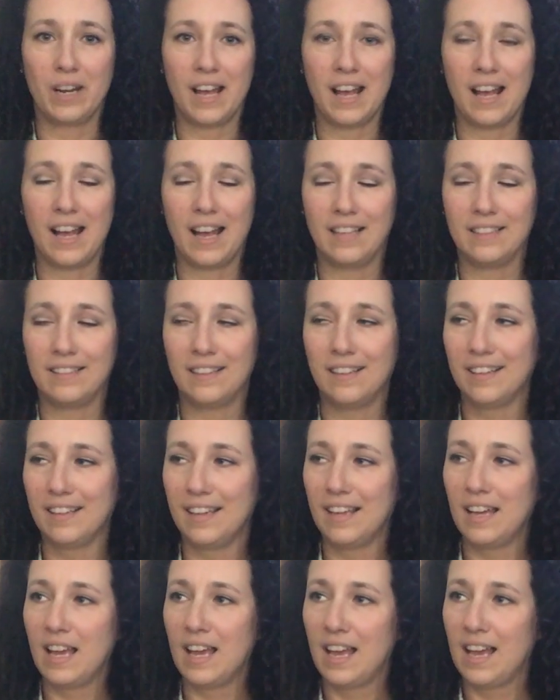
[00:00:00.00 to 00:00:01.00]
on.
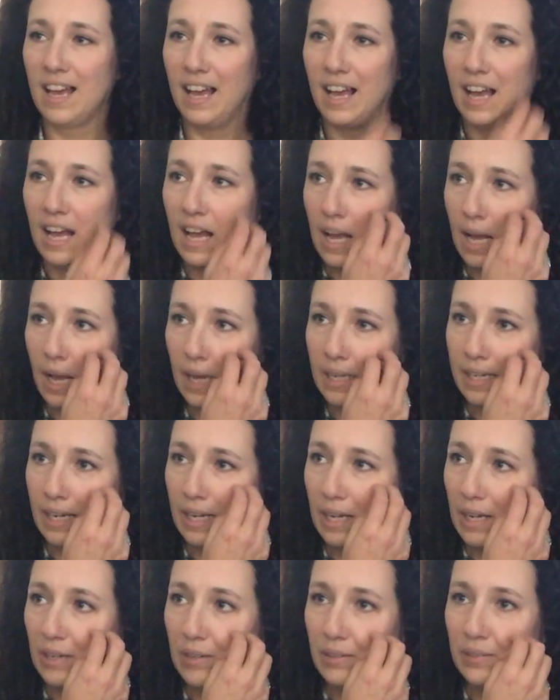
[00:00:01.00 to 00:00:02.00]

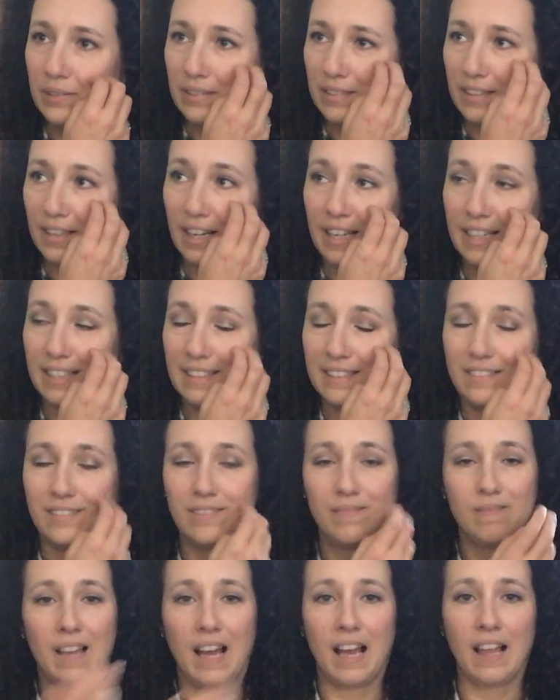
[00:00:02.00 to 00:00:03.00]

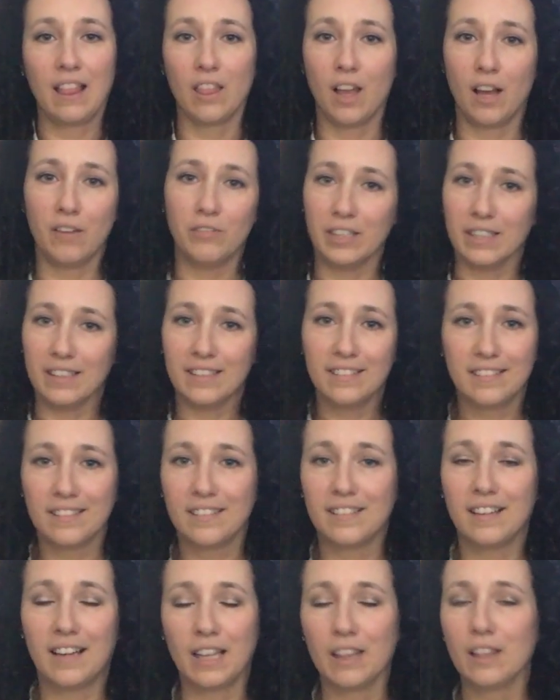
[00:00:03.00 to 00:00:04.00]
I love it.
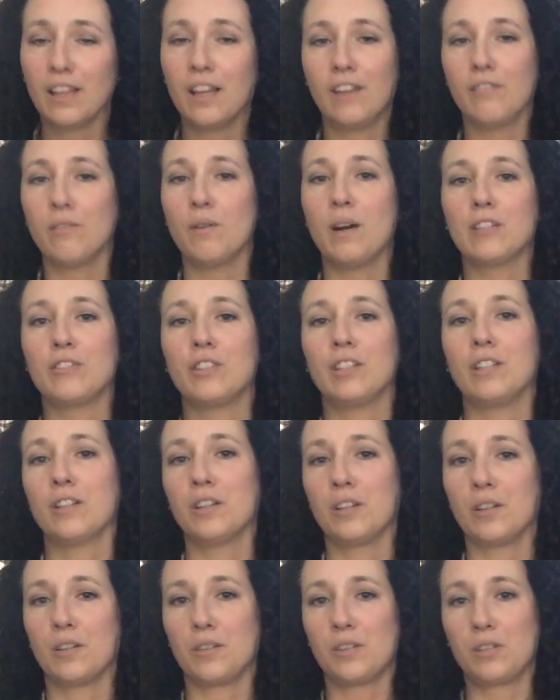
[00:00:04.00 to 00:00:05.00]
I love watching
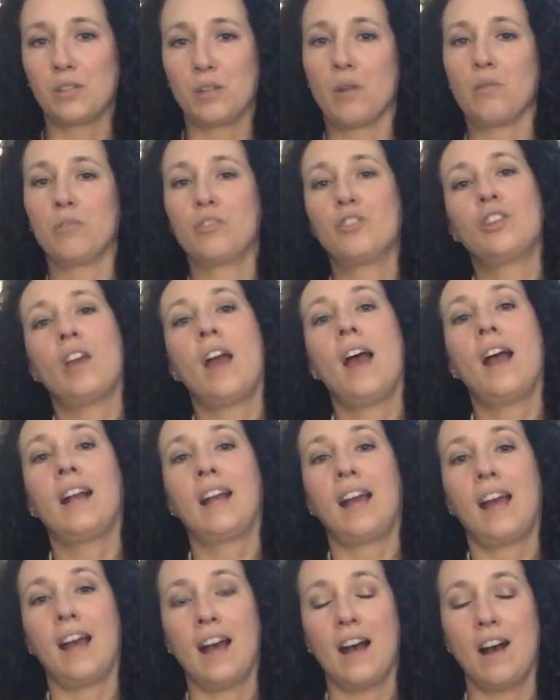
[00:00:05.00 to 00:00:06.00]
her. So
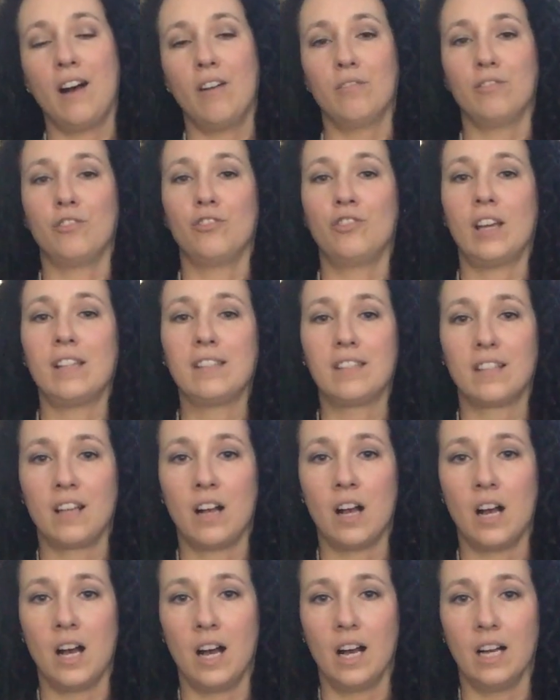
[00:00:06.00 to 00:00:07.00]
check out
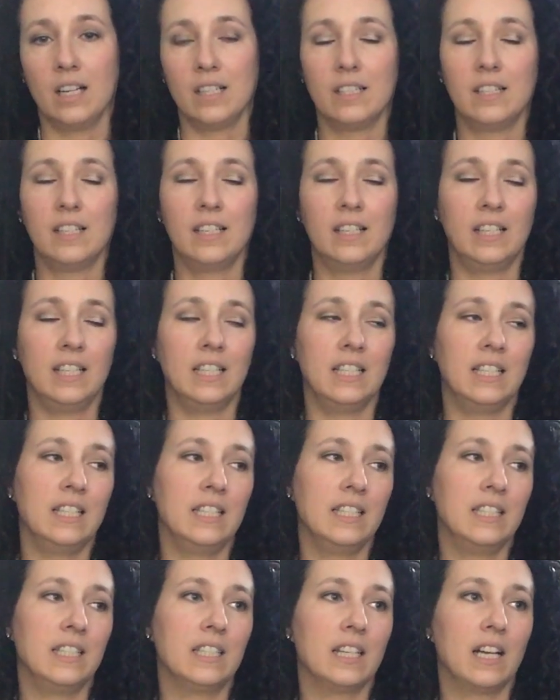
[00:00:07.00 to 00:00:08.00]
Jessica
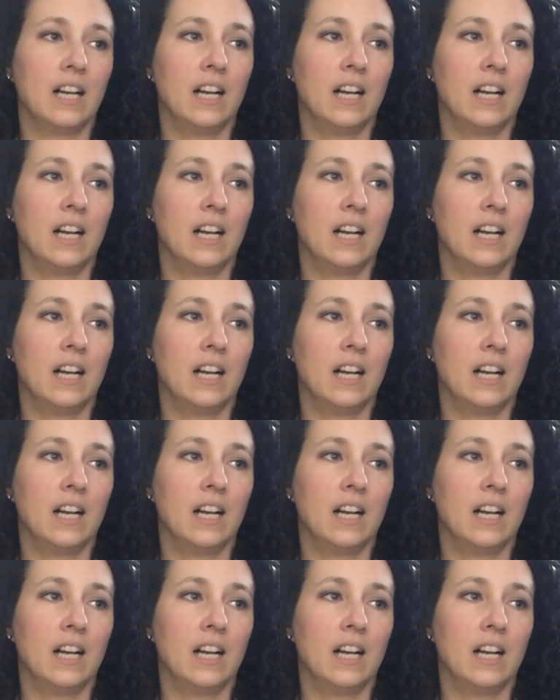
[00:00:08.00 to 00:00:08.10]
and